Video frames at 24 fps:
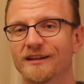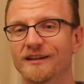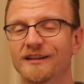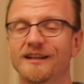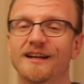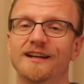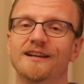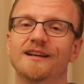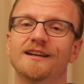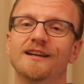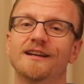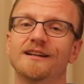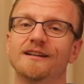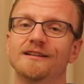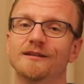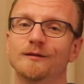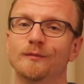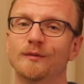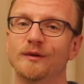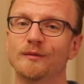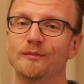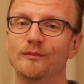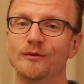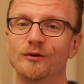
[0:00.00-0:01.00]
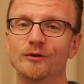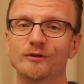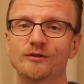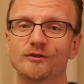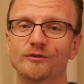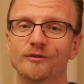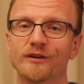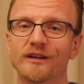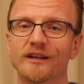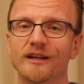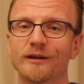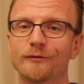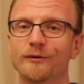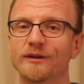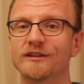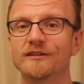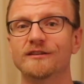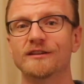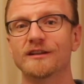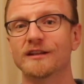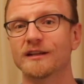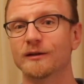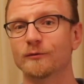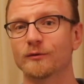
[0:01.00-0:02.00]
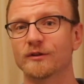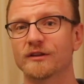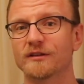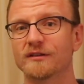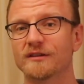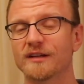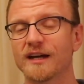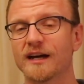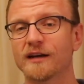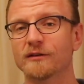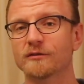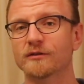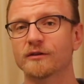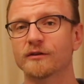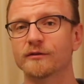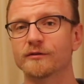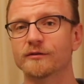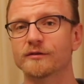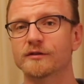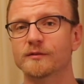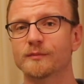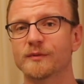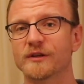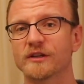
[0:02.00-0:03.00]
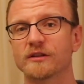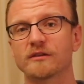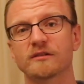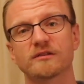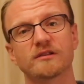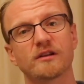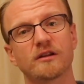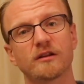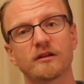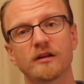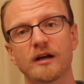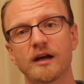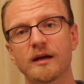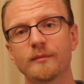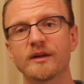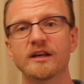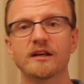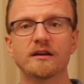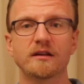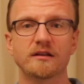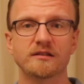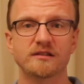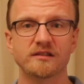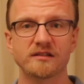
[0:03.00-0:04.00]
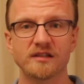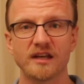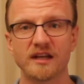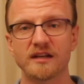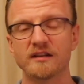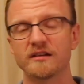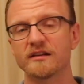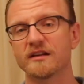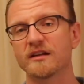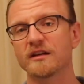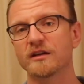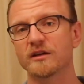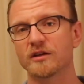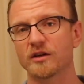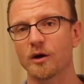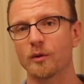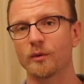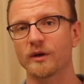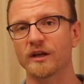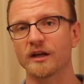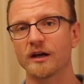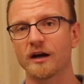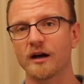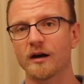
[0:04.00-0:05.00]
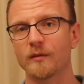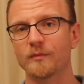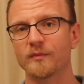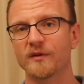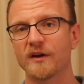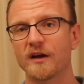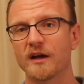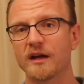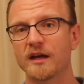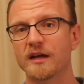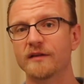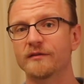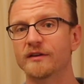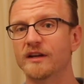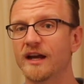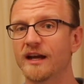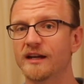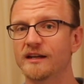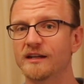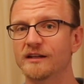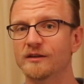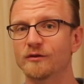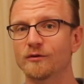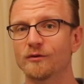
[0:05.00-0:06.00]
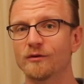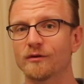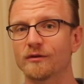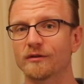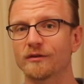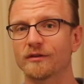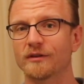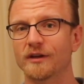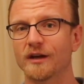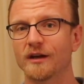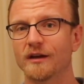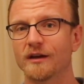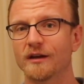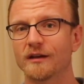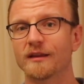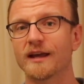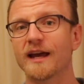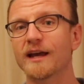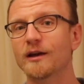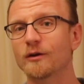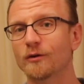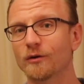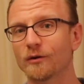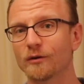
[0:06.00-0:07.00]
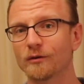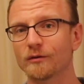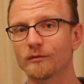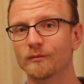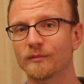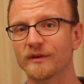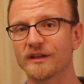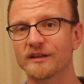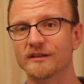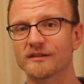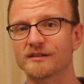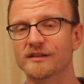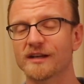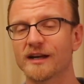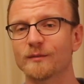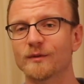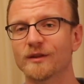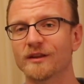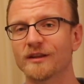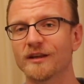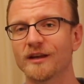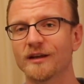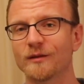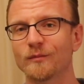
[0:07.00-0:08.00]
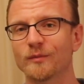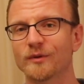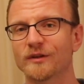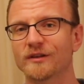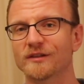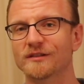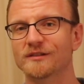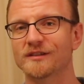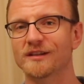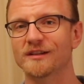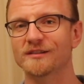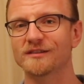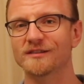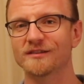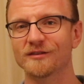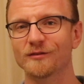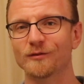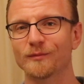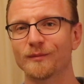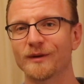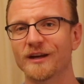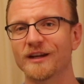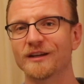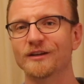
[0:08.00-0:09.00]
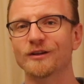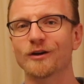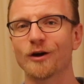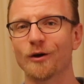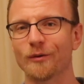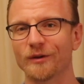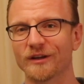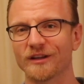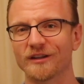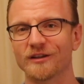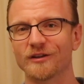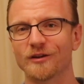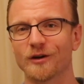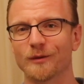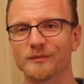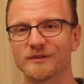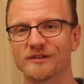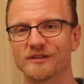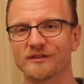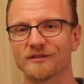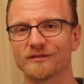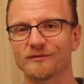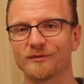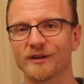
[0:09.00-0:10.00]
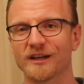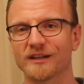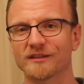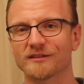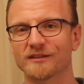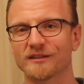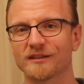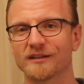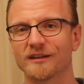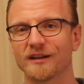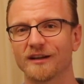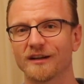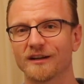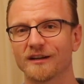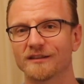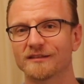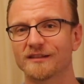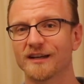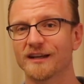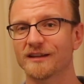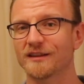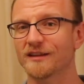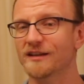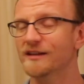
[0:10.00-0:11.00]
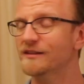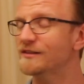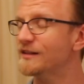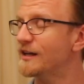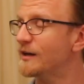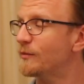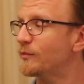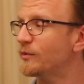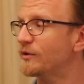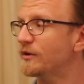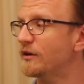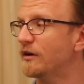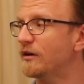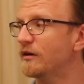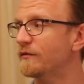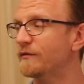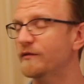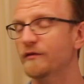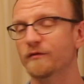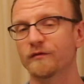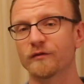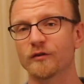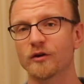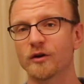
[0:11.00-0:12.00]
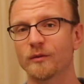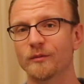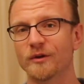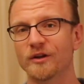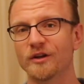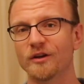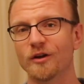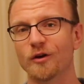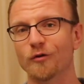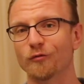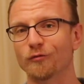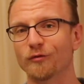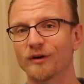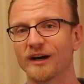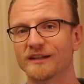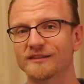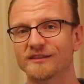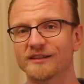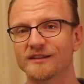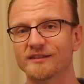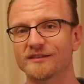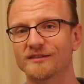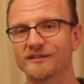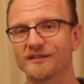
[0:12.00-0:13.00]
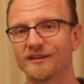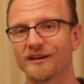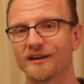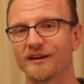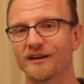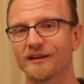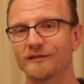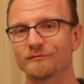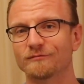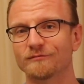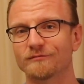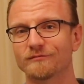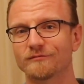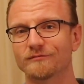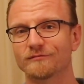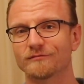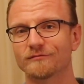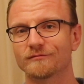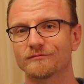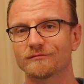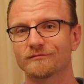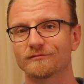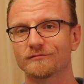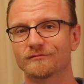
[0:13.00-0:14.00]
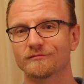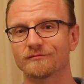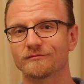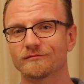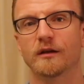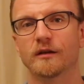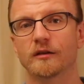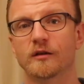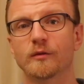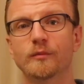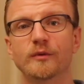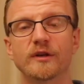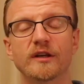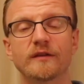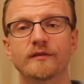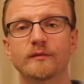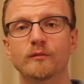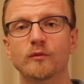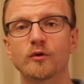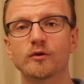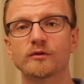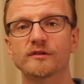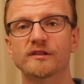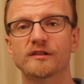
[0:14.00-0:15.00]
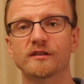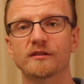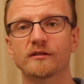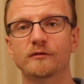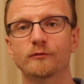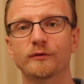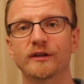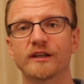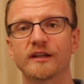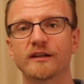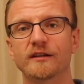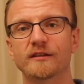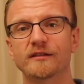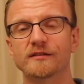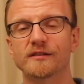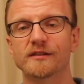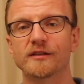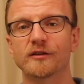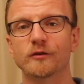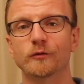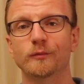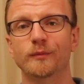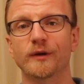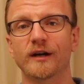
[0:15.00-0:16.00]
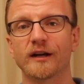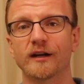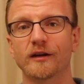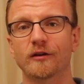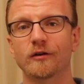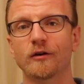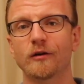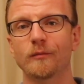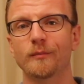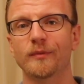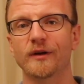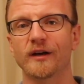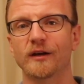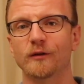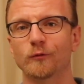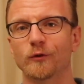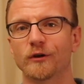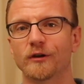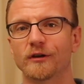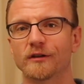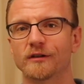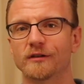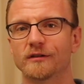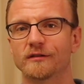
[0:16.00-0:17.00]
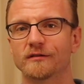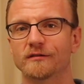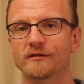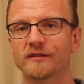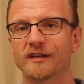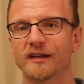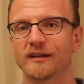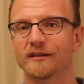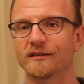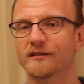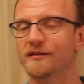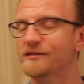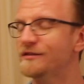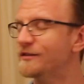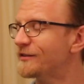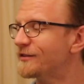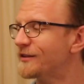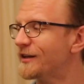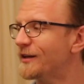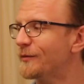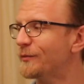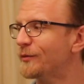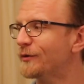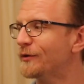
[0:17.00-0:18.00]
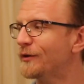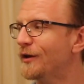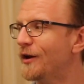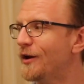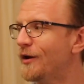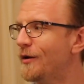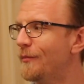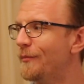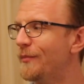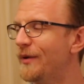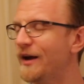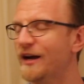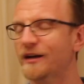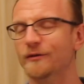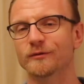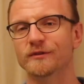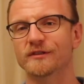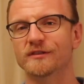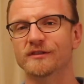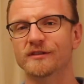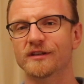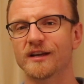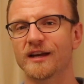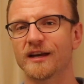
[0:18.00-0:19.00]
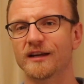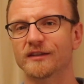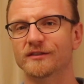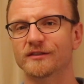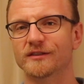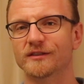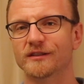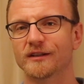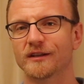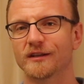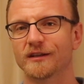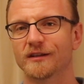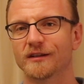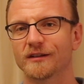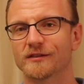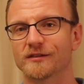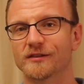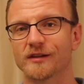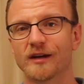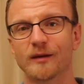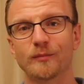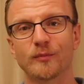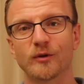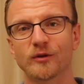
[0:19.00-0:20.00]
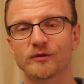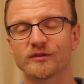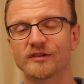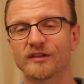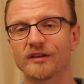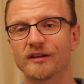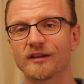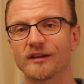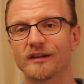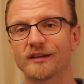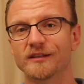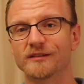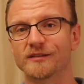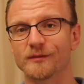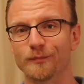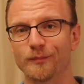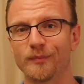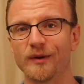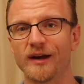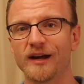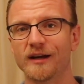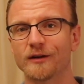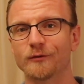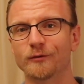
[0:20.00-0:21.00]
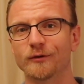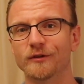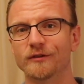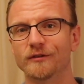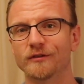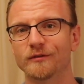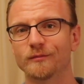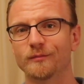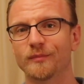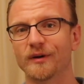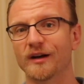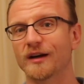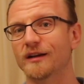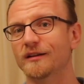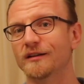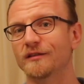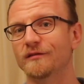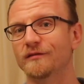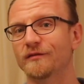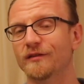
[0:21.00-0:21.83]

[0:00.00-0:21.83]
And that can get a little bit more tricky when you're dealing with the down clues because climbing, ascending, going up, even heading north, they all mean the same thing because they still mean going in the opposite direction. Take the example of vermin, a rising star. It can be even more subtle when they're concealed by a compound word. Take this example, backward sketch. The signpost here isn't backward, but in